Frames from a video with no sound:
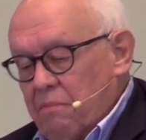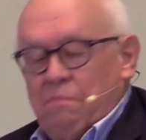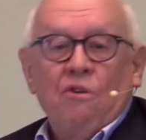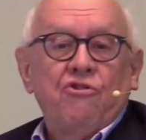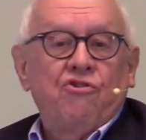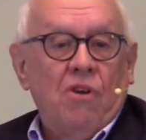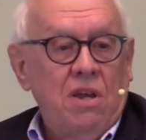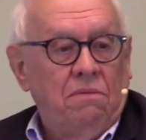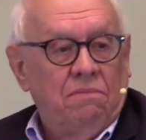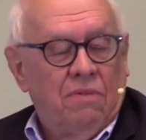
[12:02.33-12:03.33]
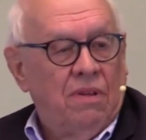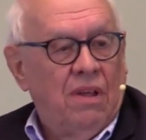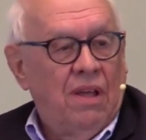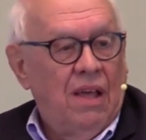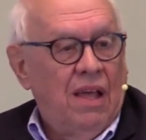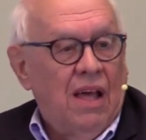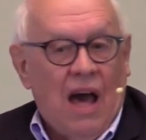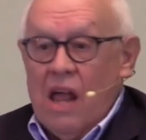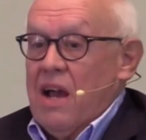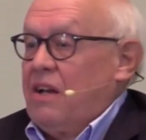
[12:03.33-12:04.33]
Personally,
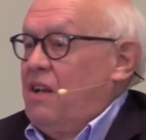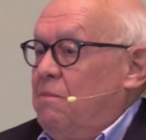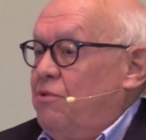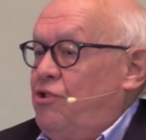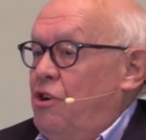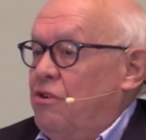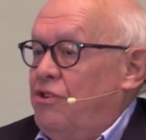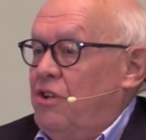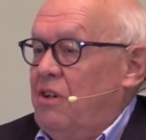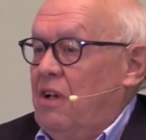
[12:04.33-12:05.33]
I like to to church.